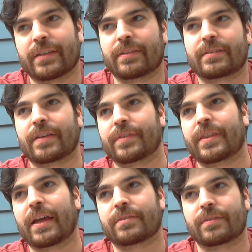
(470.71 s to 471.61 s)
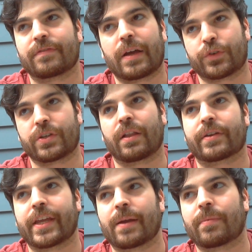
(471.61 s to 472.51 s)
$7,500
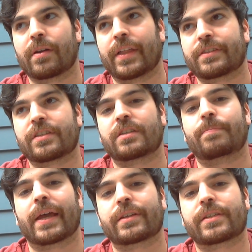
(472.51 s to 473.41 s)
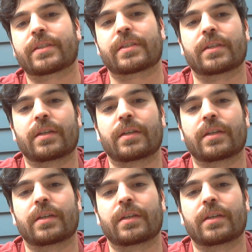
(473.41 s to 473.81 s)
camera that specs